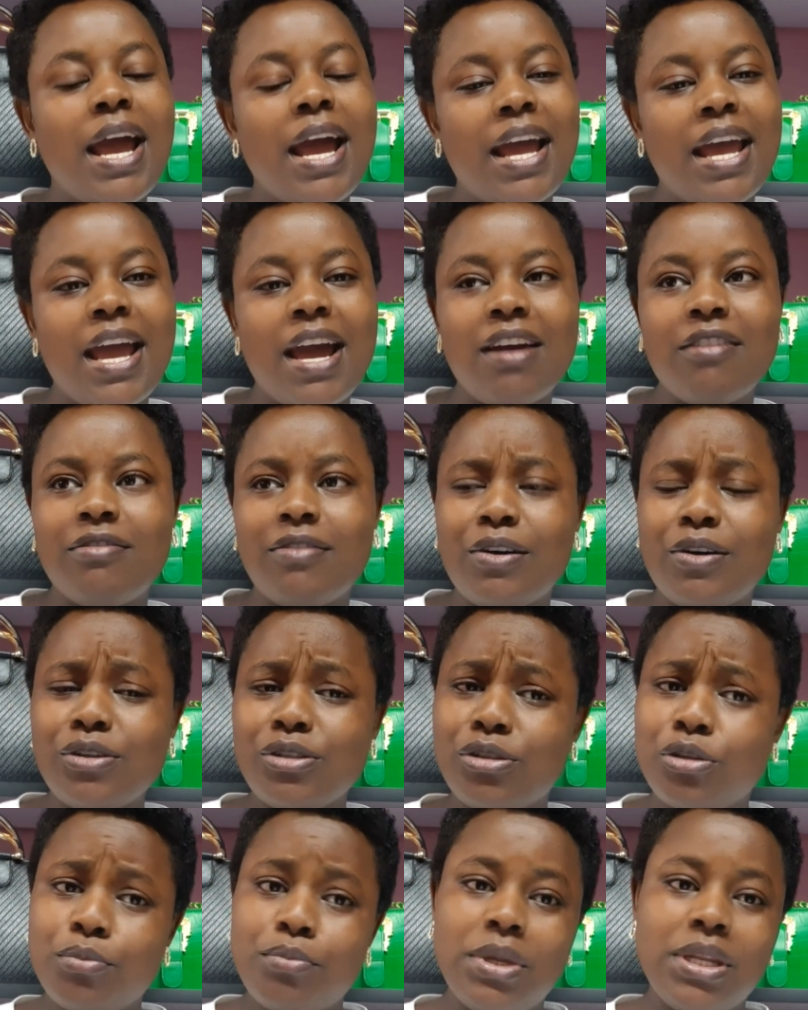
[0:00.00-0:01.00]
I have
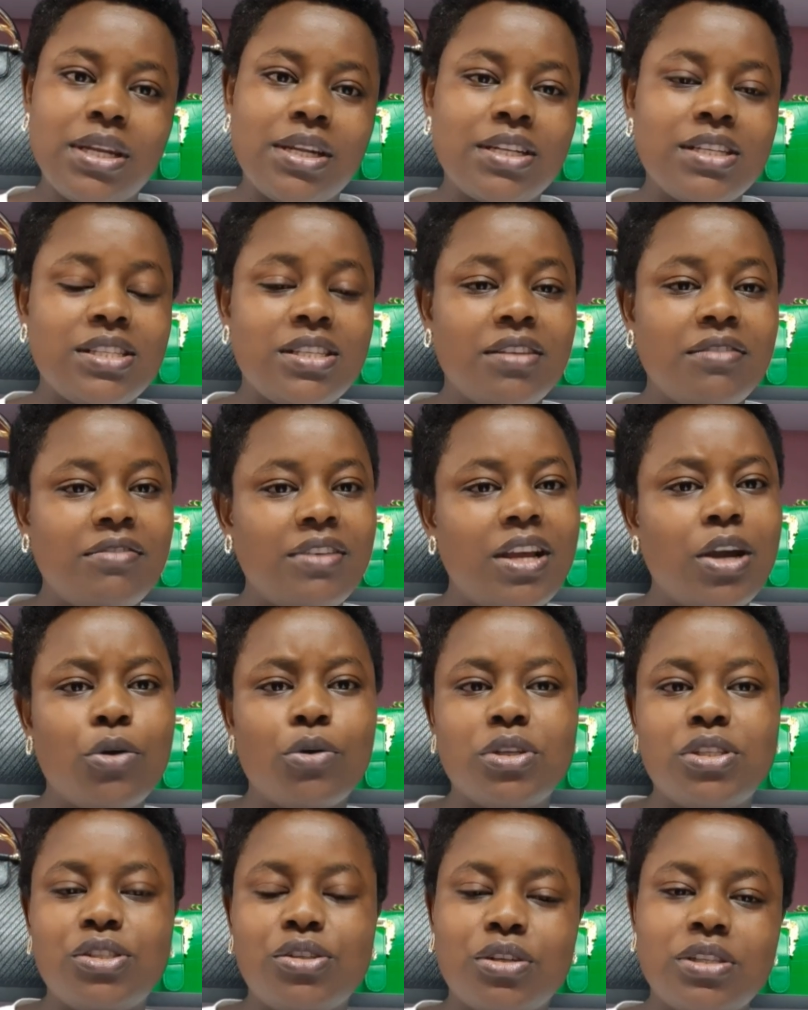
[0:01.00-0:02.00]
also been receiving
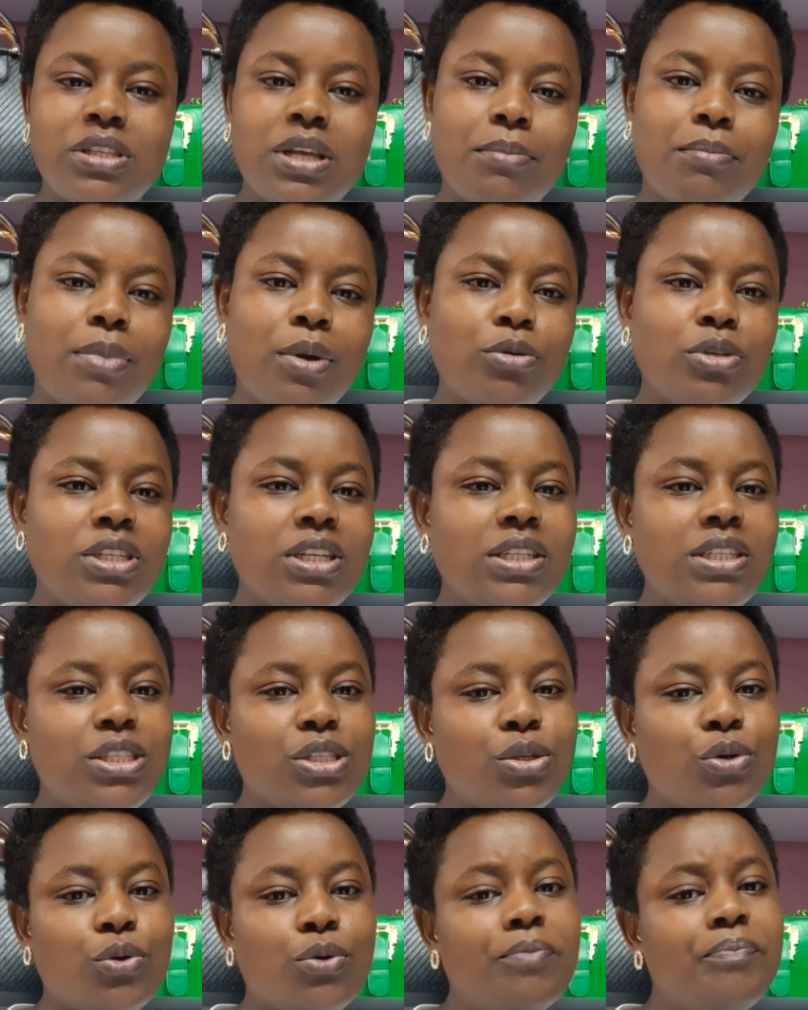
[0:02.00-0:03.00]
questions about it,
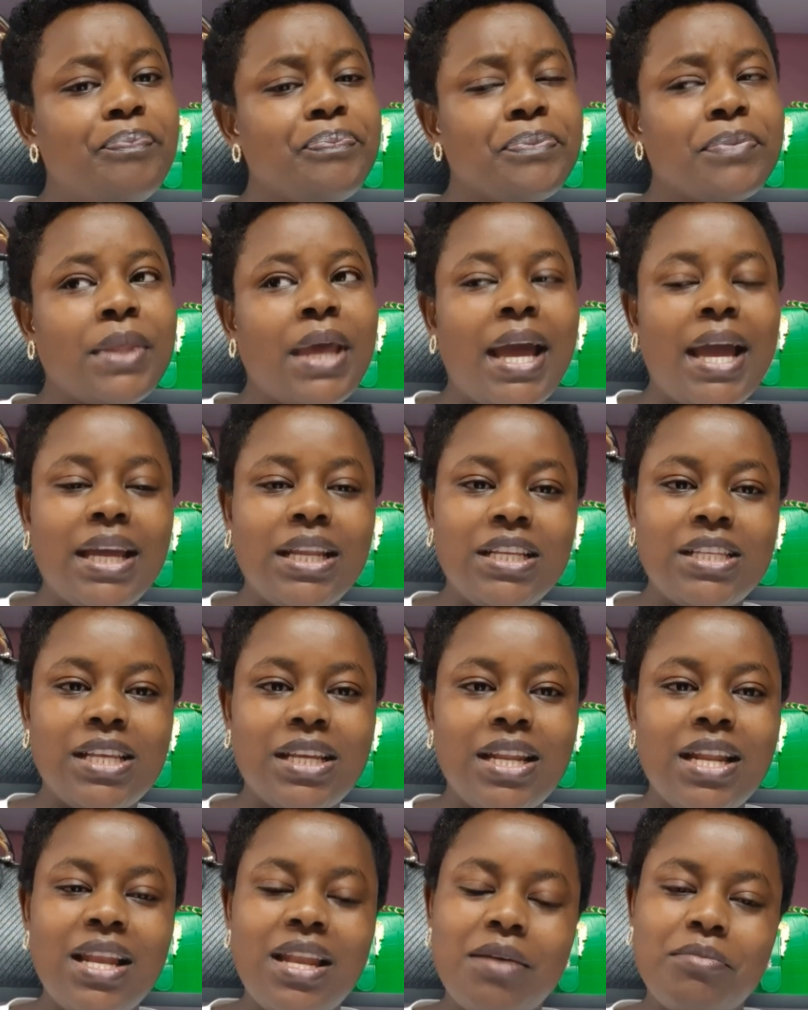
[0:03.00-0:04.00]
so I
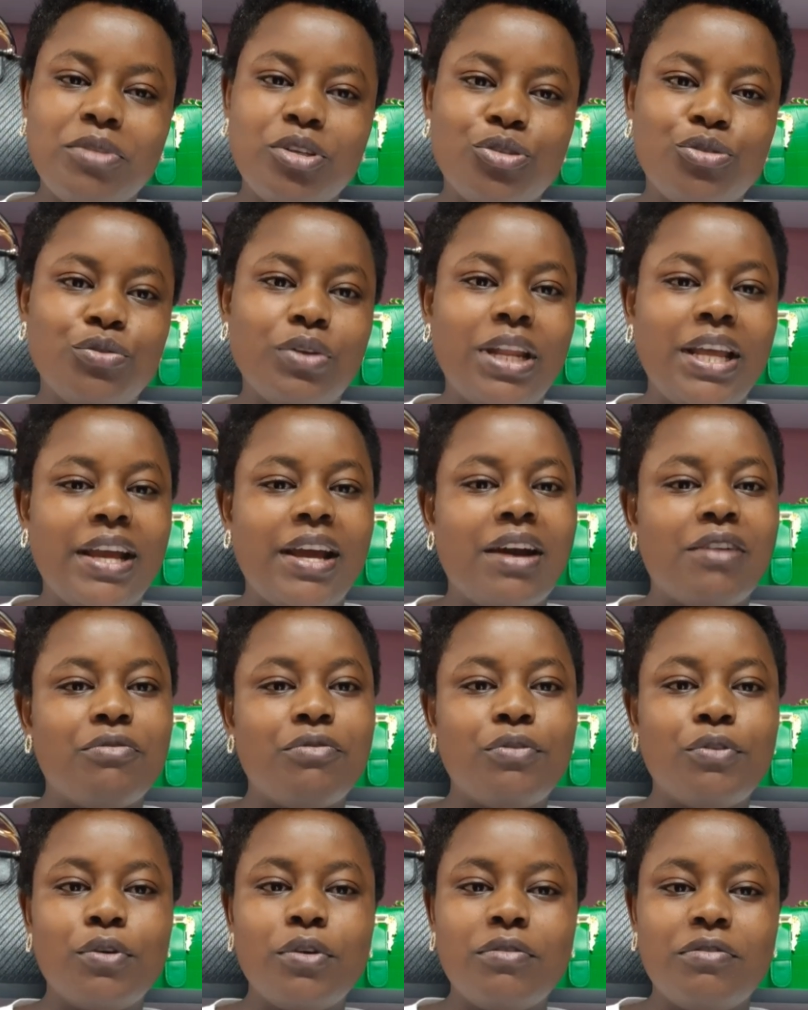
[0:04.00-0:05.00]
decided let me do like a
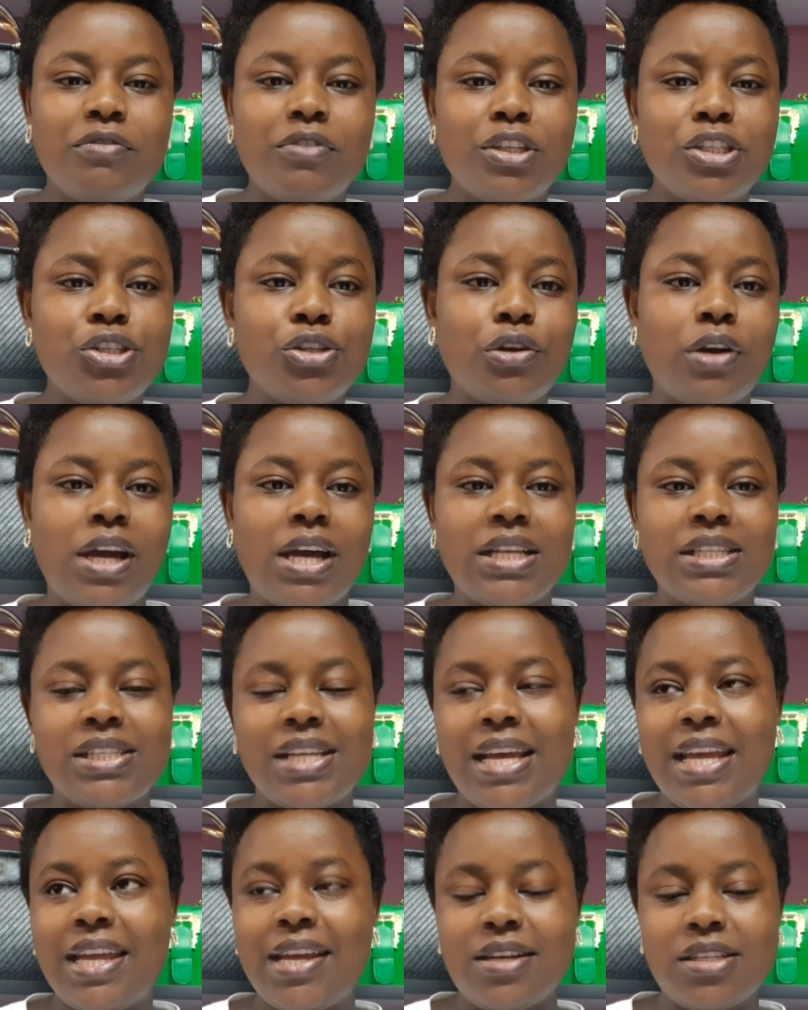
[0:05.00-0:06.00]
full video as
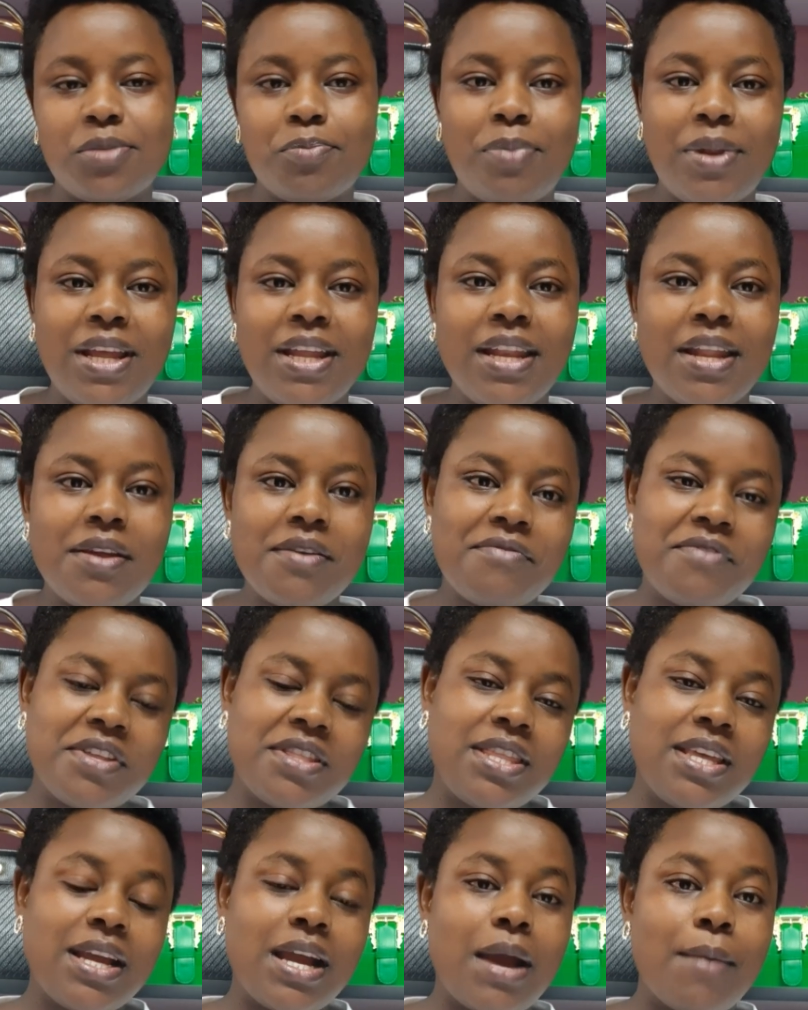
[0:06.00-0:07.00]
I explain
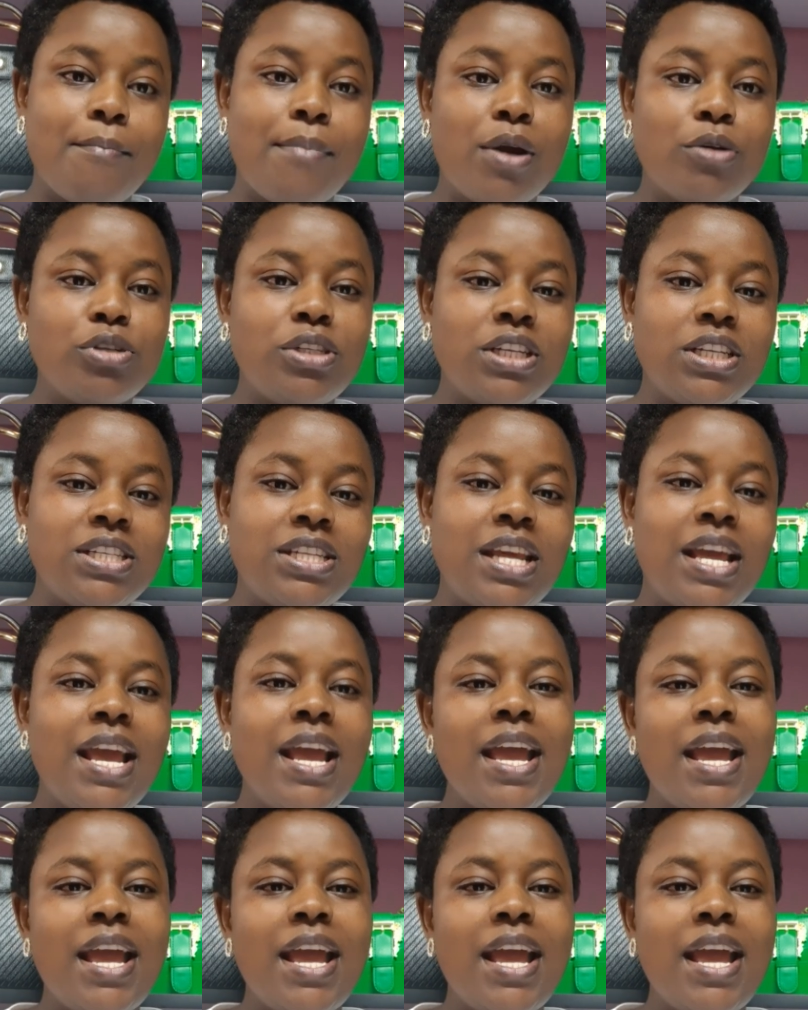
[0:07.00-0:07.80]
everything about it.